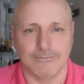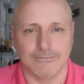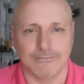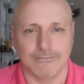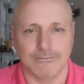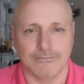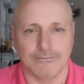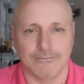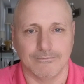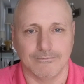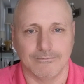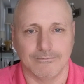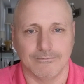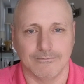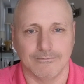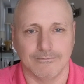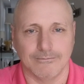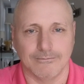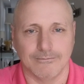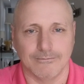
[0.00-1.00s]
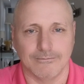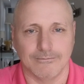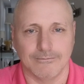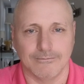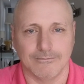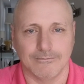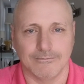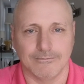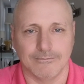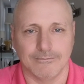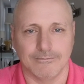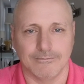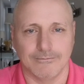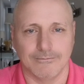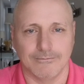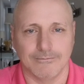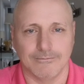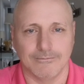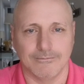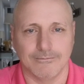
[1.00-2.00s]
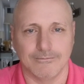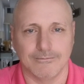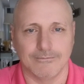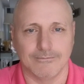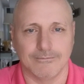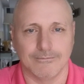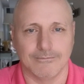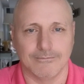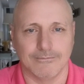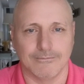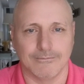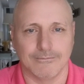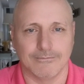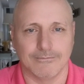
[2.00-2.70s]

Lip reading: The person shown says nothing.